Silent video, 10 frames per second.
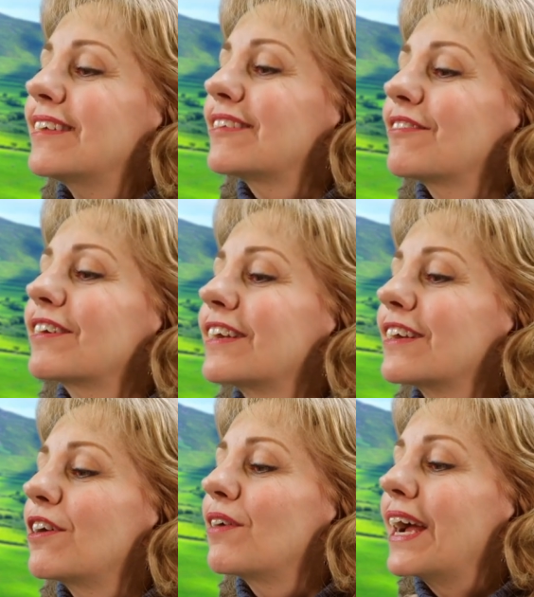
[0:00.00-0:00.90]
So we're gonna
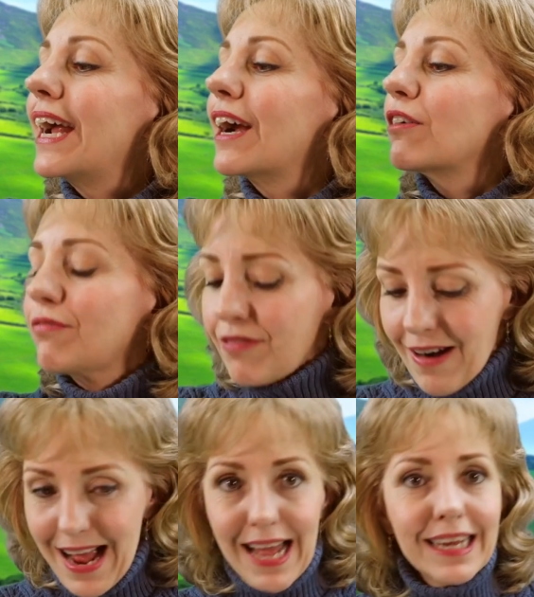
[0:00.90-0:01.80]
go air
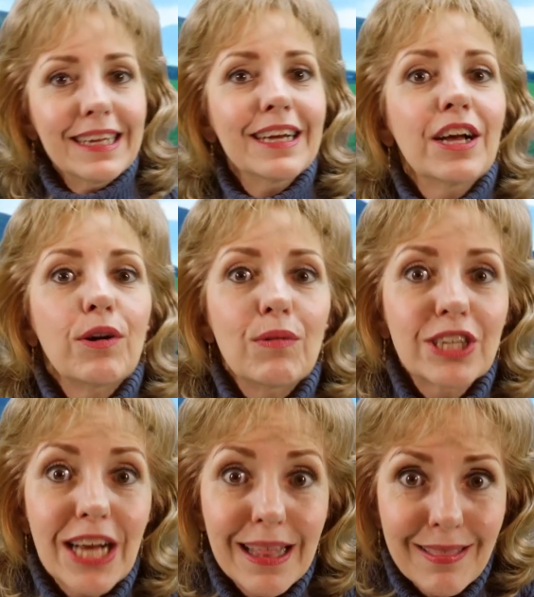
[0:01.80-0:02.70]
fry,
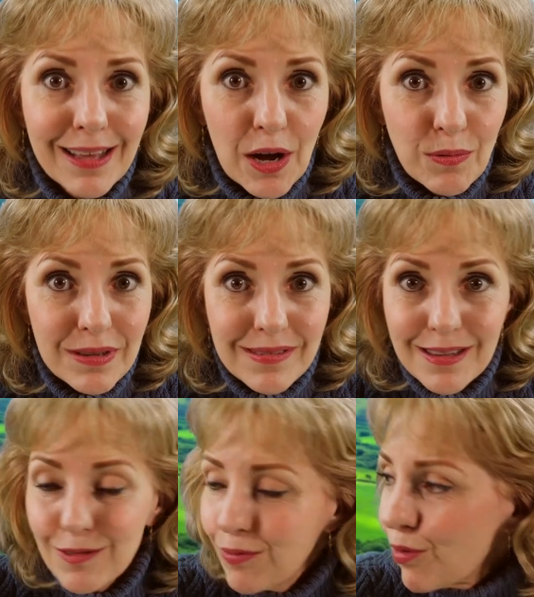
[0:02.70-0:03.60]
which I think always
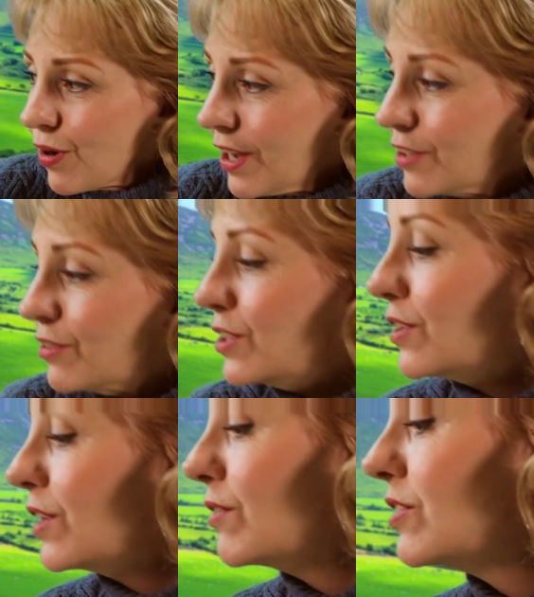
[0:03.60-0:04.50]
says 400. You
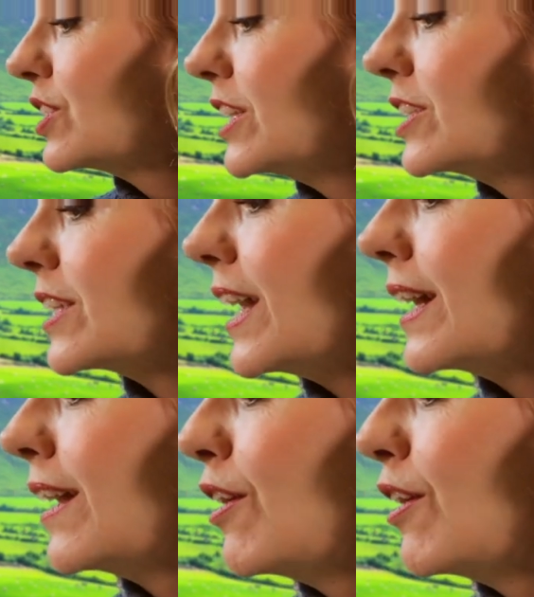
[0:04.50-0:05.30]
can always change that.